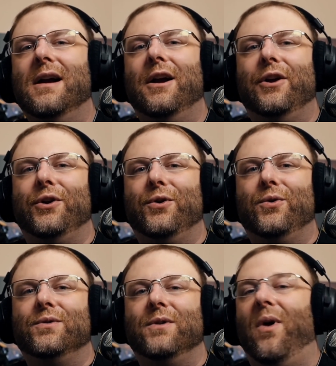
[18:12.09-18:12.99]
you
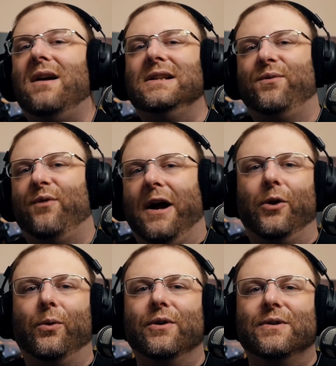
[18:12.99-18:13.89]
lost
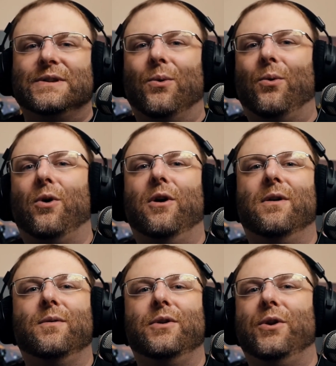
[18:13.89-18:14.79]
followers,
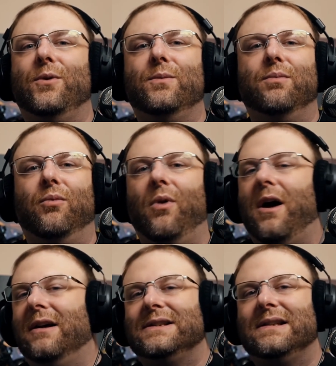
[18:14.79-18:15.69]
or you
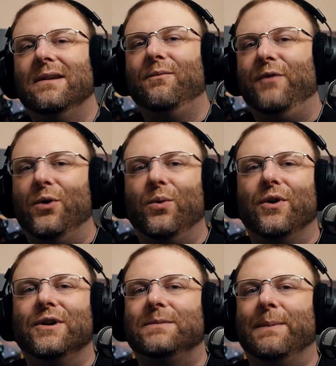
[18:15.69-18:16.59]
lost
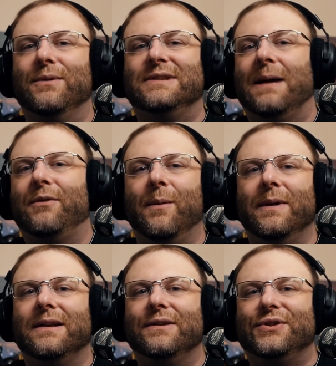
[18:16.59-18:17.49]
viewers. People stopped coming
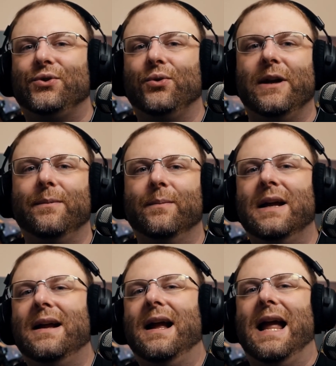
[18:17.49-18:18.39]
to the stream,
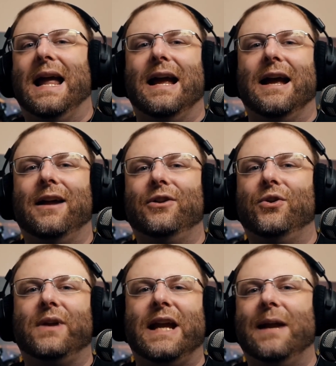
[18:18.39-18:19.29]
and you
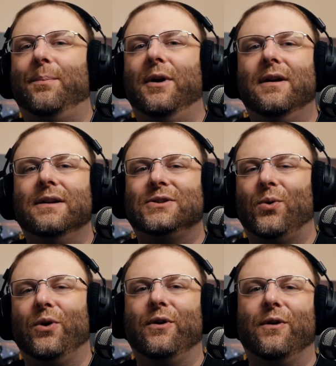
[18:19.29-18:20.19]
keep
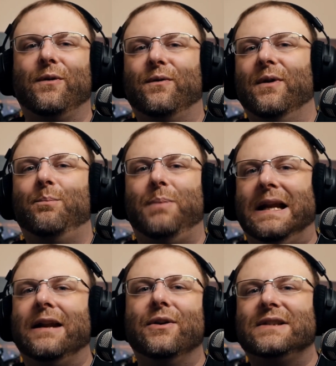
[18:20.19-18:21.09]
sort of
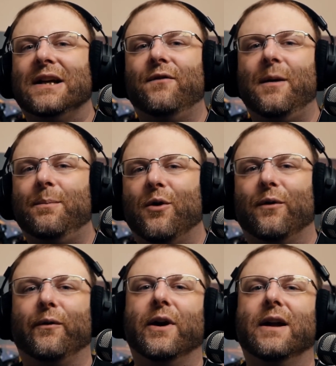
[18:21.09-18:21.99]
beating yourself up
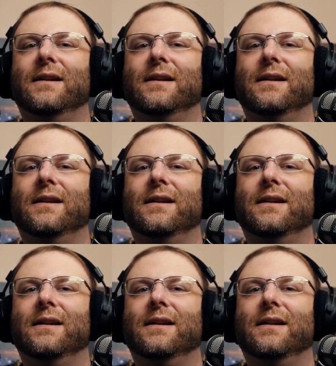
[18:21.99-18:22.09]
over it.